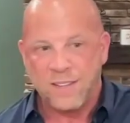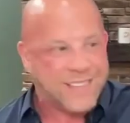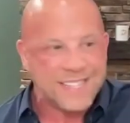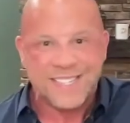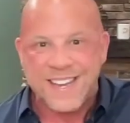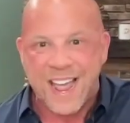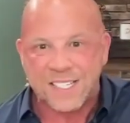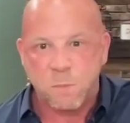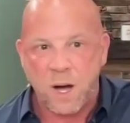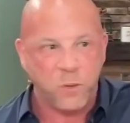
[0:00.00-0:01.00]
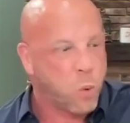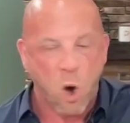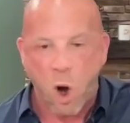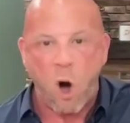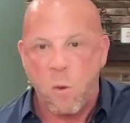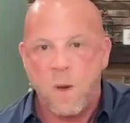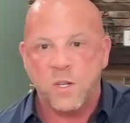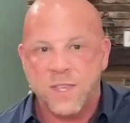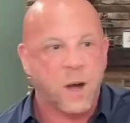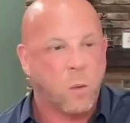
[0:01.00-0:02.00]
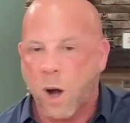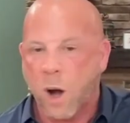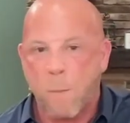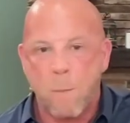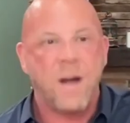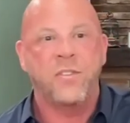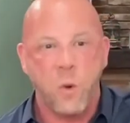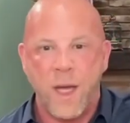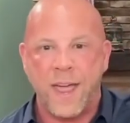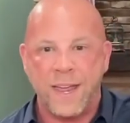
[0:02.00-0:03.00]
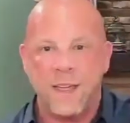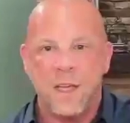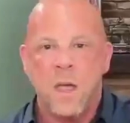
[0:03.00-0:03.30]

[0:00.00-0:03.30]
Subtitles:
That's next month. We're almost there. We're a month away.